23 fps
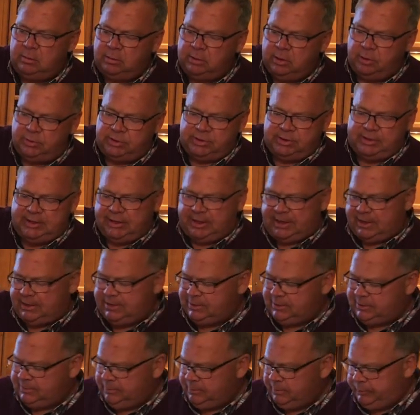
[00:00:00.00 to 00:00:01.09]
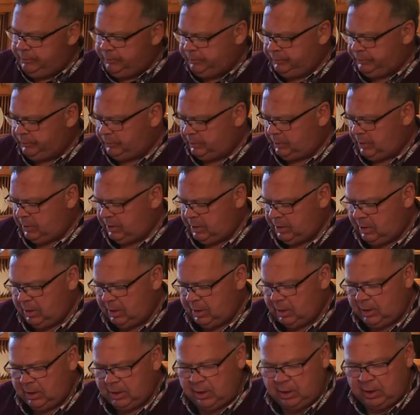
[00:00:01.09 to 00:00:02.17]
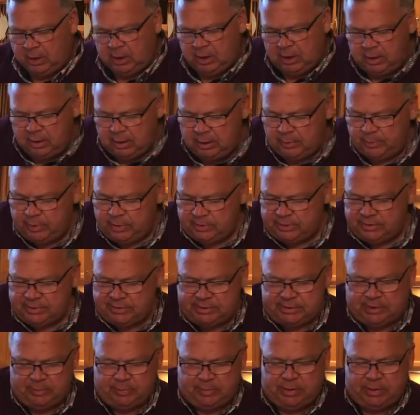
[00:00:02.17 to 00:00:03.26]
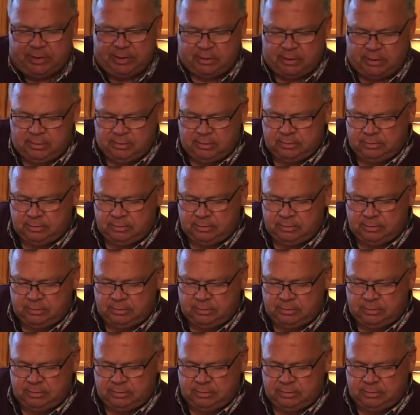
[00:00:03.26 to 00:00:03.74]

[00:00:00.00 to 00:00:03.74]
No stickies. I'll put this up here.